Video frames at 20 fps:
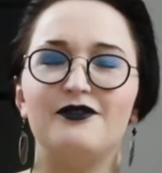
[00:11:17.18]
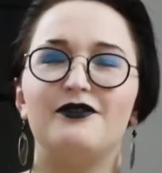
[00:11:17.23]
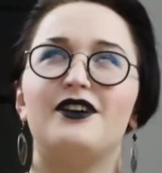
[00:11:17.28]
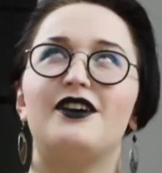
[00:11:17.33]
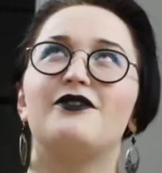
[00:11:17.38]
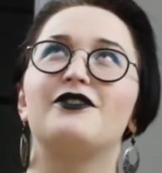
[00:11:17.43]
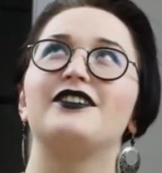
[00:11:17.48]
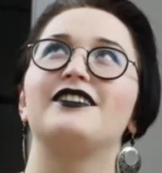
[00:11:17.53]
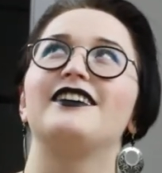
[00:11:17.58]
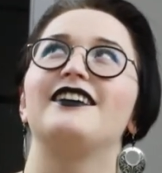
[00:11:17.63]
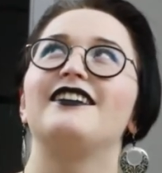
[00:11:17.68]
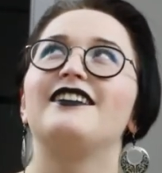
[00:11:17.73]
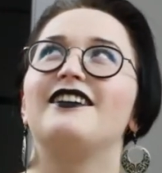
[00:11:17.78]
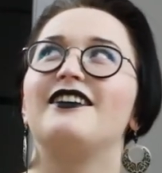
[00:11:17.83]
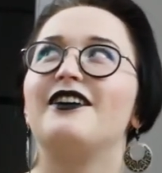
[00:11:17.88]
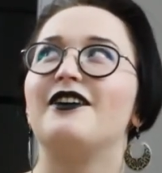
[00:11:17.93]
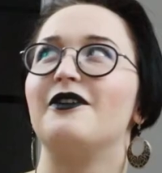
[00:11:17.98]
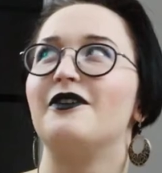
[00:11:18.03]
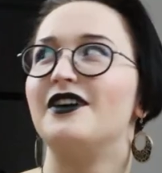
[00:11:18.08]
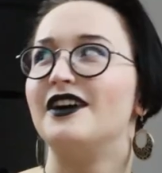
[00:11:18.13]
favorite
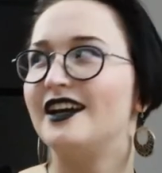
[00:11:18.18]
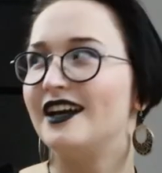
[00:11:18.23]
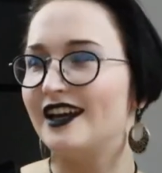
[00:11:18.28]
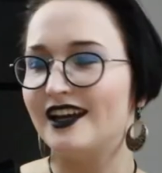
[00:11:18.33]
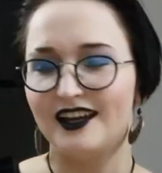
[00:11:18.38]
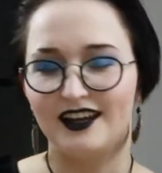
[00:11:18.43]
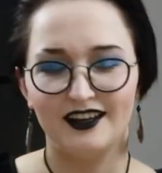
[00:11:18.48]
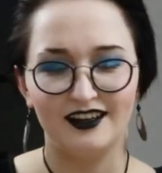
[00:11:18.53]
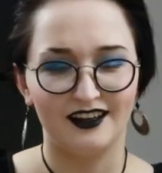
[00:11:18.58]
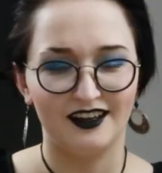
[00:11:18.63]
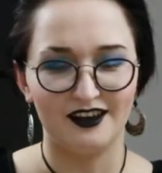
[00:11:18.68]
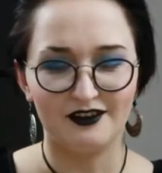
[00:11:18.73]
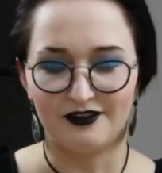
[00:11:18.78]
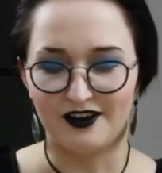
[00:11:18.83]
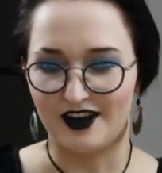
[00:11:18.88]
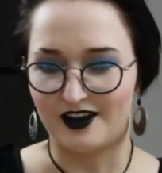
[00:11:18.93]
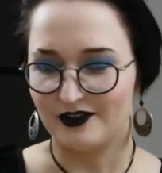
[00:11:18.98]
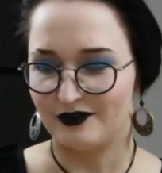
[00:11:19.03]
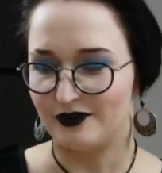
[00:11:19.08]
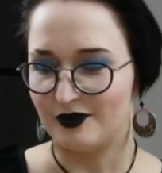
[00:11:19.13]
indigo, if
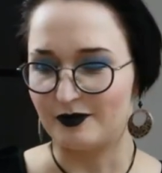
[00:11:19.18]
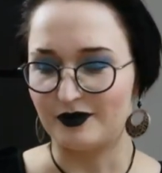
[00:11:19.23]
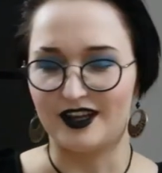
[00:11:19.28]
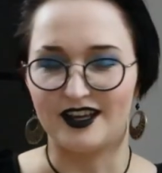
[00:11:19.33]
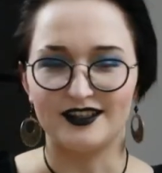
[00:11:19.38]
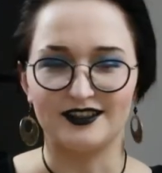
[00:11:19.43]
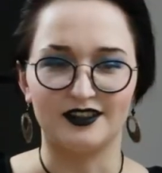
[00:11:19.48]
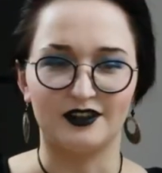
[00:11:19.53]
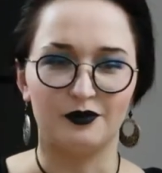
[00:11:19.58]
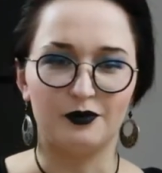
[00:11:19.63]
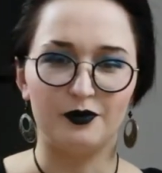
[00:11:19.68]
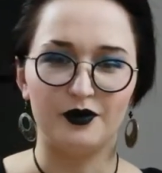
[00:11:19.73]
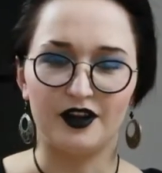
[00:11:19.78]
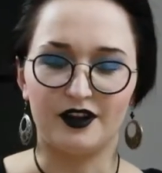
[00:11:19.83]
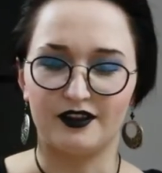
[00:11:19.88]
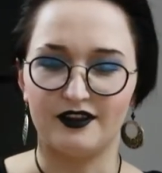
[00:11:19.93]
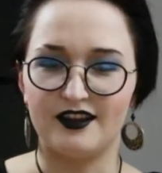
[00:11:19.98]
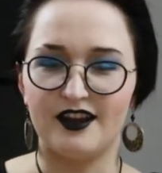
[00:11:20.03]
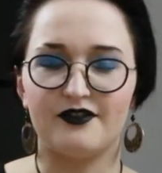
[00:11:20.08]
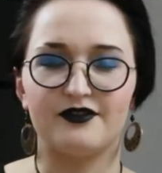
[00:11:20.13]
I could replace it
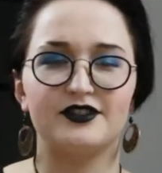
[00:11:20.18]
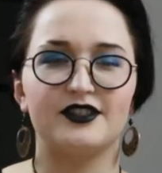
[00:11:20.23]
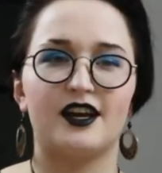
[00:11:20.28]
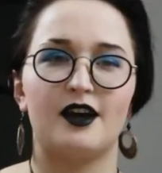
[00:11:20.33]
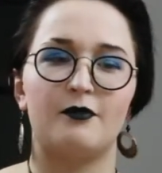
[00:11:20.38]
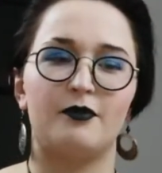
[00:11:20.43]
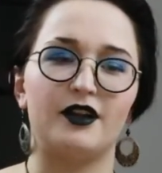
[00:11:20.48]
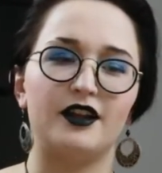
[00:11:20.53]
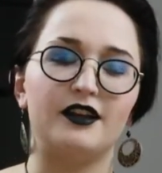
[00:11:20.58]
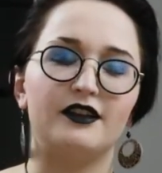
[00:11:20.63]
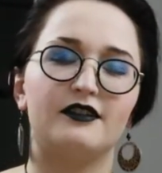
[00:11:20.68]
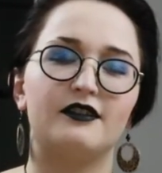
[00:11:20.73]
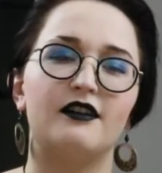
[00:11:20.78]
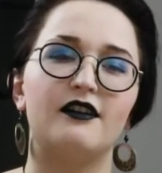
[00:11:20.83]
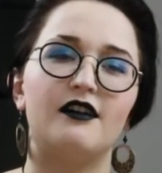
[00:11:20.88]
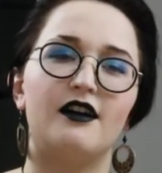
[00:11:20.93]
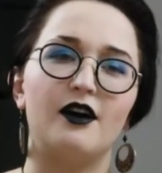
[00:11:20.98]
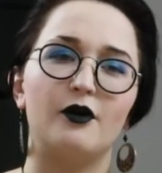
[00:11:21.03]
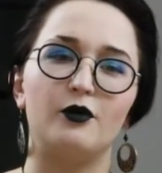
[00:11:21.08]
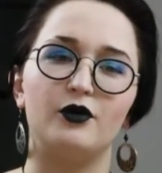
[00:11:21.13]
with Nevskaya
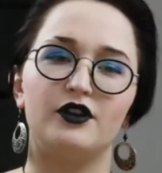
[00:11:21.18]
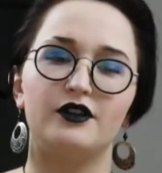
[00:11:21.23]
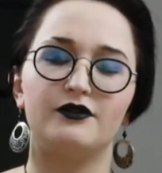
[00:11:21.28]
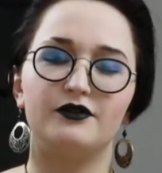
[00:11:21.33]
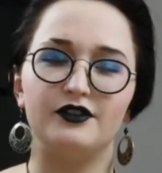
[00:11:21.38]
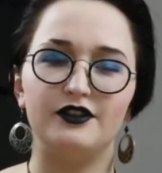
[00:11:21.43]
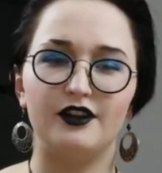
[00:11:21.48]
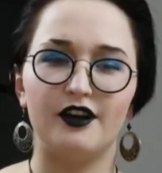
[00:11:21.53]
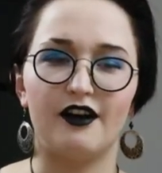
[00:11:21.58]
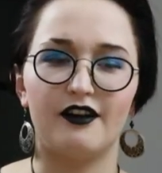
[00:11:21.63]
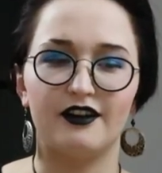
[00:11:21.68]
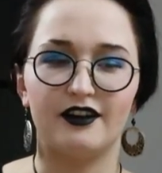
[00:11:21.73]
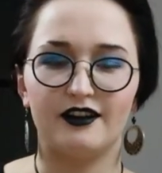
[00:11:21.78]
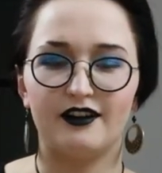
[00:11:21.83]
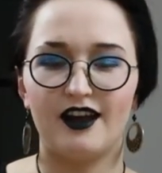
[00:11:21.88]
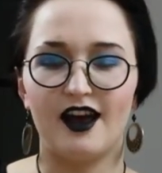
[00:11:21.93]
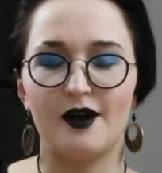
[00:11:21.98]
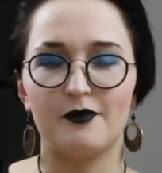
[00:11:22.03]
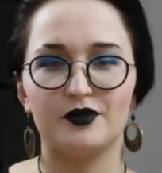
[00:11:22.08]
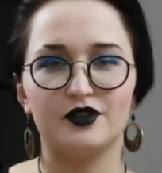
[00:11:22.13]
Palitra, I would have done
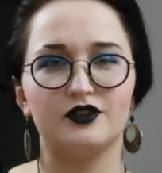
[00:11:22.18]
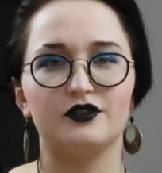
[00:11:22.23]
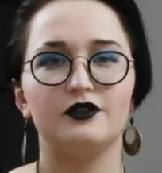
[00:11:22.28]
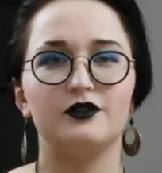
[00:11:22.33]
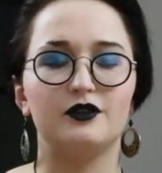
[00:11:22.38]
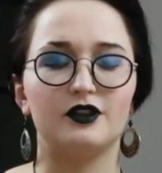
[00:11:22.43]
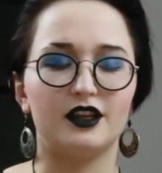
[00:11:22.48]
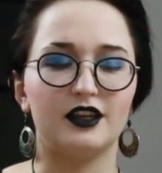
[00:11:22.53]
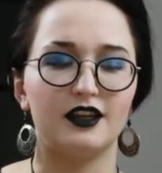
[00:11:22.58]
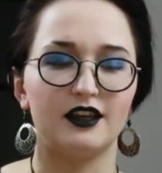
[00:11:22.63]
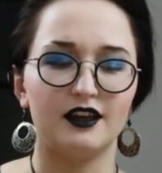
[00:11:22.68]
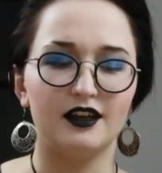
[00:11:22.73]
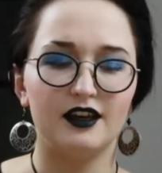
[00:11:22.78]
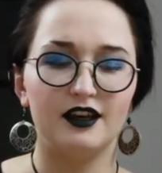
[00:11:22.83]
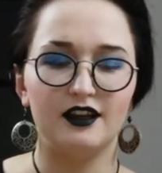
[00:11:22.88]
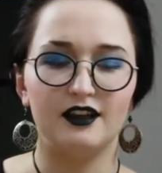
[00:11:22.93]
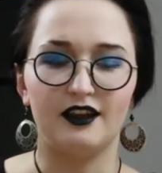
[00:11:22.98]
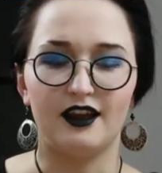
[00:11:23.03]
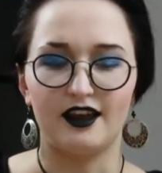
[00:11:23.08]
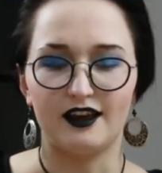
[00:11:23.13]
it absolutely,
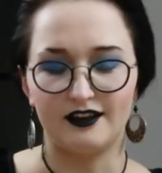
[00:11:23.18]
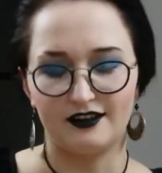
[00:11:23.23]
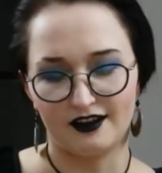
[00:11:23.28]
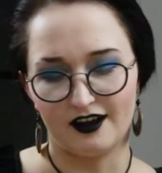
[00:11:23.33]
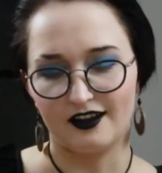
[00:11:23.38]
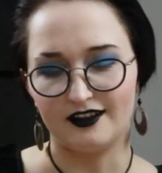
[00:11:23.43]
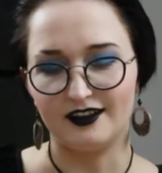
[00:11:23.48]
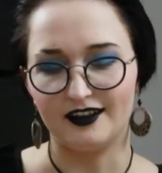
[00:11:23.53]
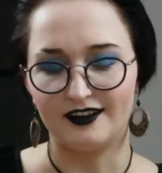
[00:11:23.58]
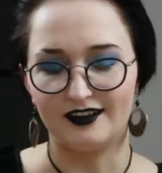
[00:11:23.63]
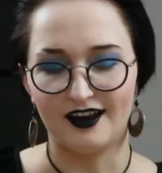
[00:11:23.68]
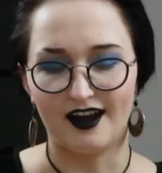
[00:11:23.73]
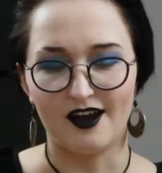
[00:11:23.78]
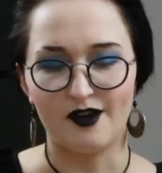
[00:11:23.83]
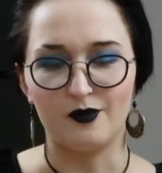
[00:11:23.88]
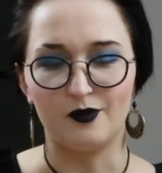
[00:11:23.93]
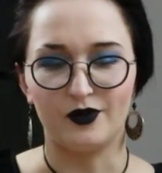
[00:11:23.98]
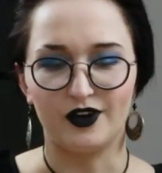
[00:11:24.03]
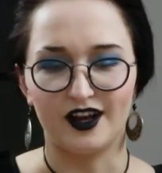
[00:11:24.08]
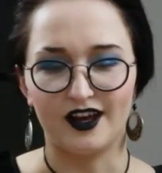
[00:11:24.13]
like, at the
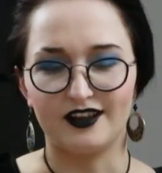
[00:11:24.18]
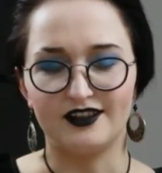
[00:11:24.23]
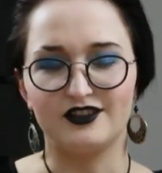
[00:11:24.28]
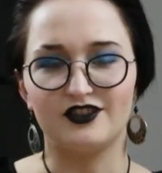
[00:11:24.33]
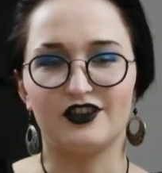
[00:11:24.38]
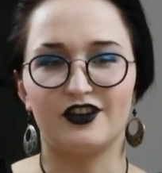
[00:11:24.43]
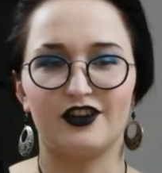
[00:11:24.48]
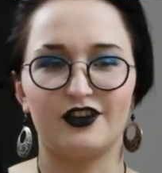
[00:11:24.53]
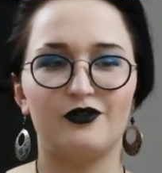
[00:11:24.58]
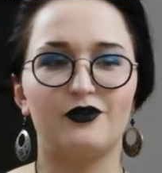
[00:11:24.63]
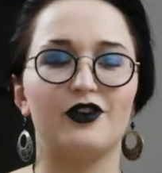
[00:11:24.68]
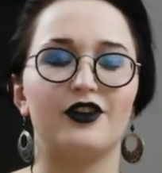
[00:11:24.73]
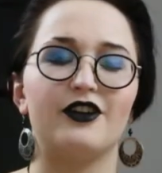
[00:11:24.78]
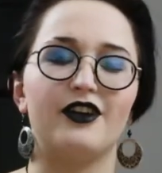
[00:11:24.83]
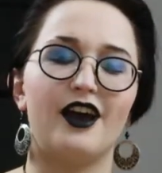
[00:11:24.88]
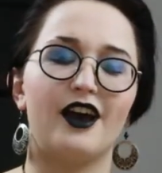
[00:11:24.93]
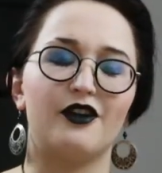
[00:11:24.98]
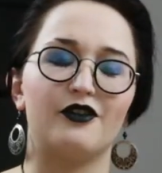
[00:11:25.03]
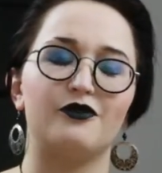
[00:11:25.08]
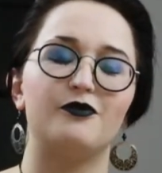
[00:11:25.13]
time when I started
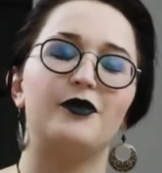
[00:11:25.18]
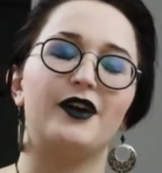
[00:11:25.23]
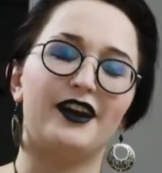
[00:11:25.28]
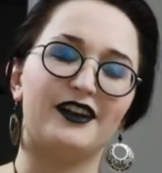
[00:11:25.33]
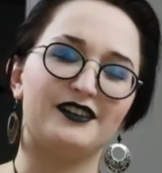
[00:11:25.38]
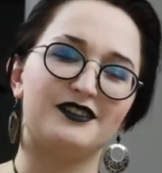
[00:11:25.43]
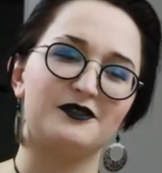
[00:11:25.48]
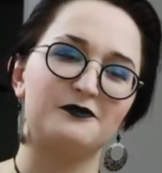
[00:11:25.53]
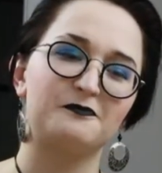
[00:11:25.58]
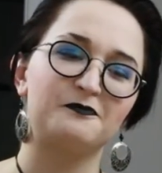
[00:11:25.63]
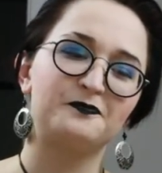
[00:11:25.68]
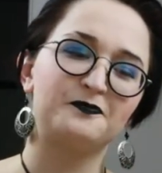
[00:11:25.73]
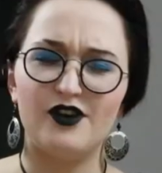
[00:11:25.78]
running out of paints.